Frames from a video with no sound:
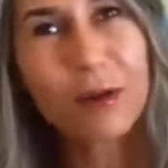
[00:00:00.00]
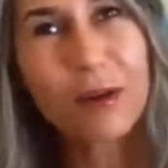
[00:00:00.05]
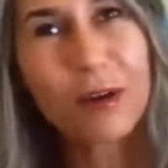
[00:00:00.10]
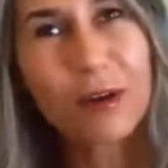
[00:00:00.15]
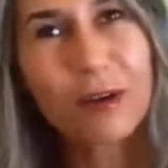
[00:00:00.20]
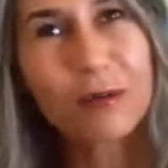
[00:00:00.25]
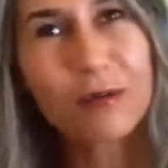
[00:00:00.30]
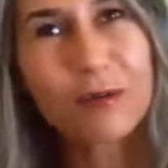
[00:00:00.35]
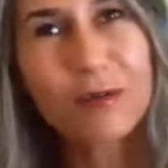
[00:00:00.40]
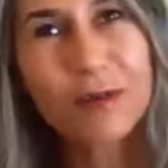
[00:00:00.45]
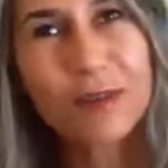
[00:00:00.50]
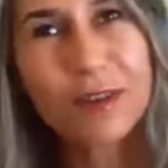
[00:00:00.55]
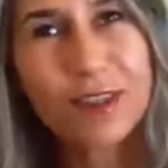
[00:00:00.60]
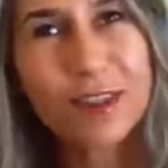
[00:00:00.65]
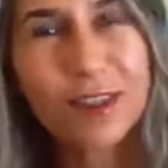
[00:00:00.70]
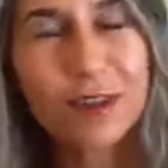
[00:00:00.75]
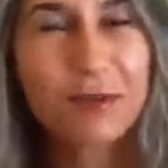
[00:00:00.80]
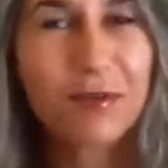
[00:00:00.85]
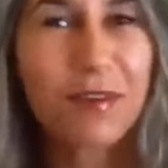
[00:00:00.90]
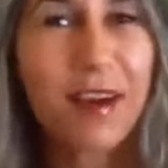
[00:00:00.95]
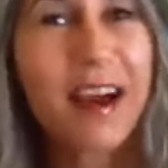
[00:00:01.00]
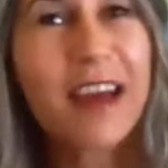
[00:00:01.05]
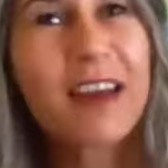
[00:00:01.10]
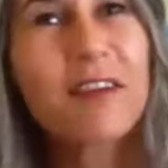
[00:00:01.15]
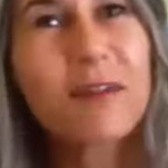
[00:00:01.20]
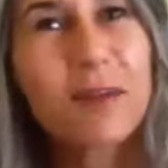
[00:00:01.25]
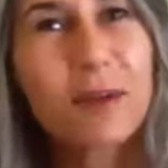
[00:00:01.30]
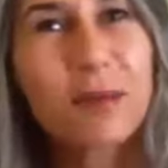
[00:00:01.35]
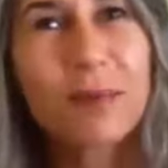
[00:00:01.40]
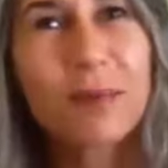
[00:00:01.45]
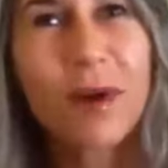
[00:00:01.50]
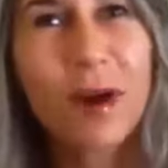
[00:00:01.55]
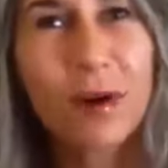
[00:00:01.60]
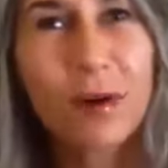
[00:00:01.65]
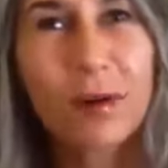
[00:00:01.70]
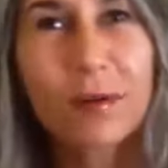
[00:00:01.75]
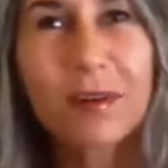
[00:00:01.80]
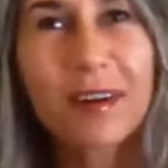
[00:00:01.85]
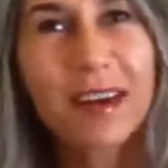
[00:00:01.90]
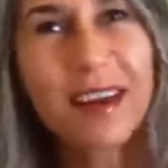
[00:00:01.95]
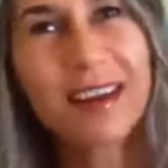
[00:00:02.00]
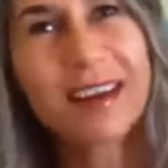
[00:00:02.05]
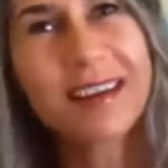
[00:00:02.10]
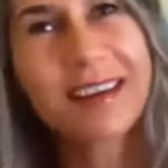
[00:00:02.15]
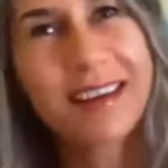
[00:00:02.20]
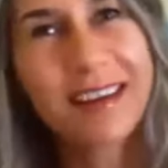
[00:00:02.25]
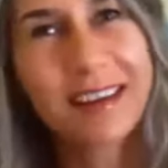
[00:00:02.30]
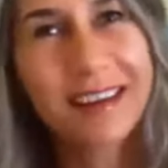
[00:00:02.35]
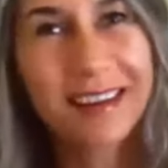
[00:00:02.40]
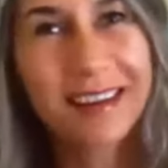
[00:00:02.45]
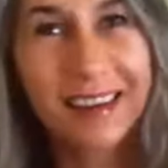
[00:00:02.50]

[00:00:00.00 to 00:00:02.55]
of survivor mode and